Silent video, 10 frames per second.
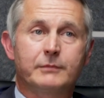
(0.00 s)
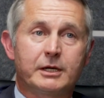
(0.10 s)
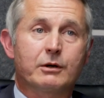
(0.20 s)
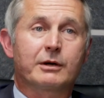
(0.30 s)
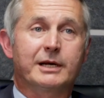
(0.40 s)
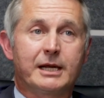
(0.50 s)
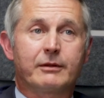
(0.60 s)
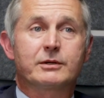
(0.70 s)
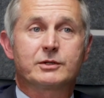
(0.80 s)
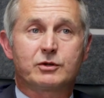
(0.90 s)
You're going to get
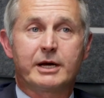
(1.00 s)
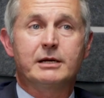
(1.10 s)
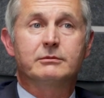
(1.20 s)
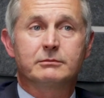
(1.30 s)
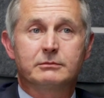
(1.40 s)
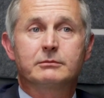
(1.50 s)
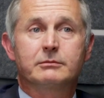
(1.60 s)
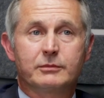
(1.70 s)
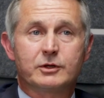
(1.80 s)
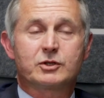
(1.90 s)
the
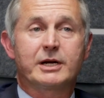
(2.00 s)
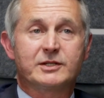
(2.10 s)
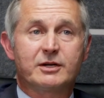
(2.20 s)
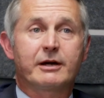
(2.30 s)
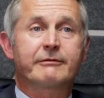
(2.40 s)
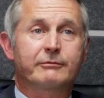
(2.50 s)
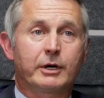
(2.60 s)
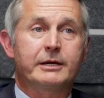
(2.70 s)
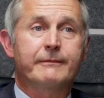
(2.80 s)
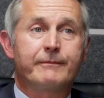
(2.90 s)
straight stuff,
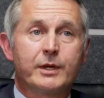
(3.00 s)
right?